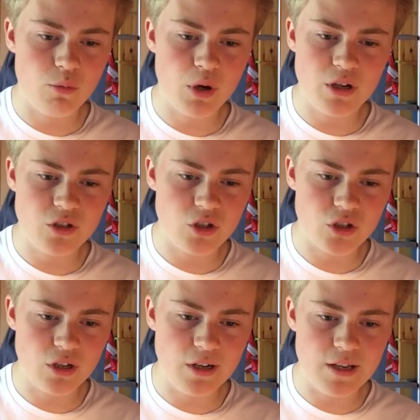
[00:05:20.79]
but he's just
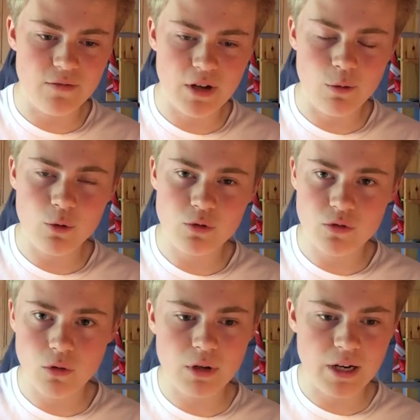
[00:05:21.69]
going to leave now because
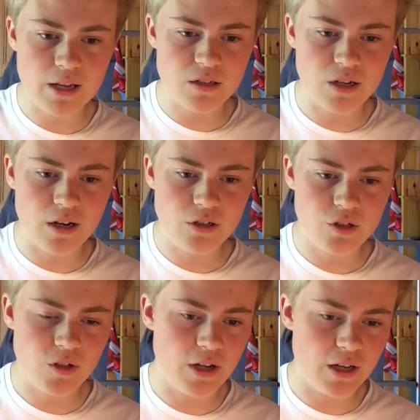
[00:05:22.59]
we've got
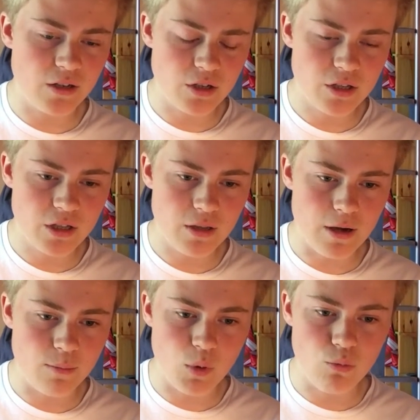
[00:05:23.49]
Kolasinac and
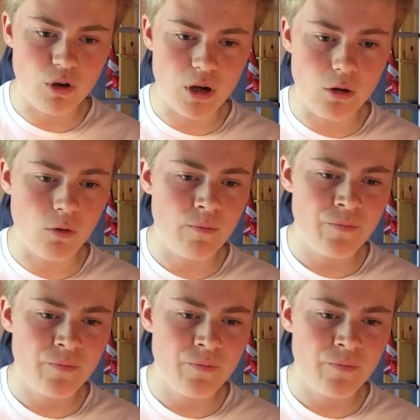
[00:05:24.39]
Monreal.